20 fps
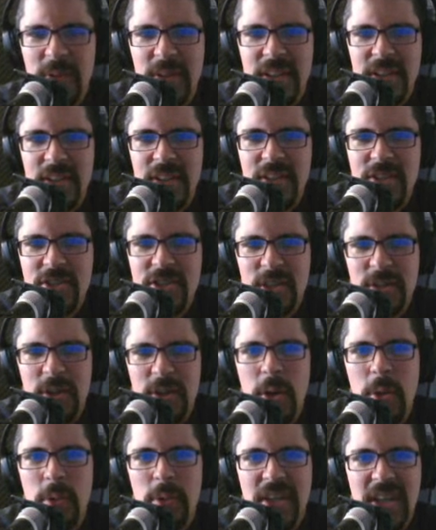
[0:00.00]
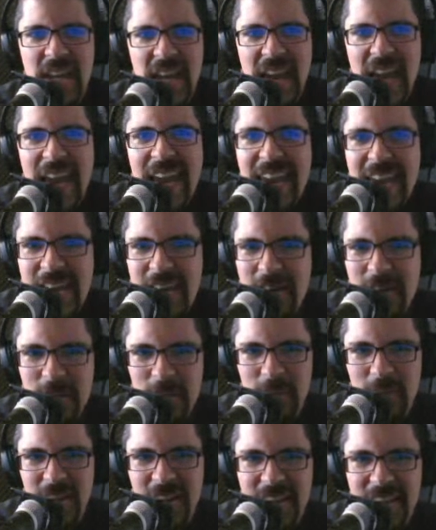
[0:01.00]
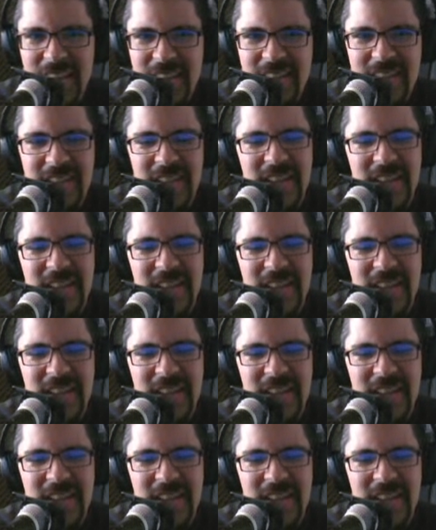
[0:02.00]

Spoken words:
is she okay? Right.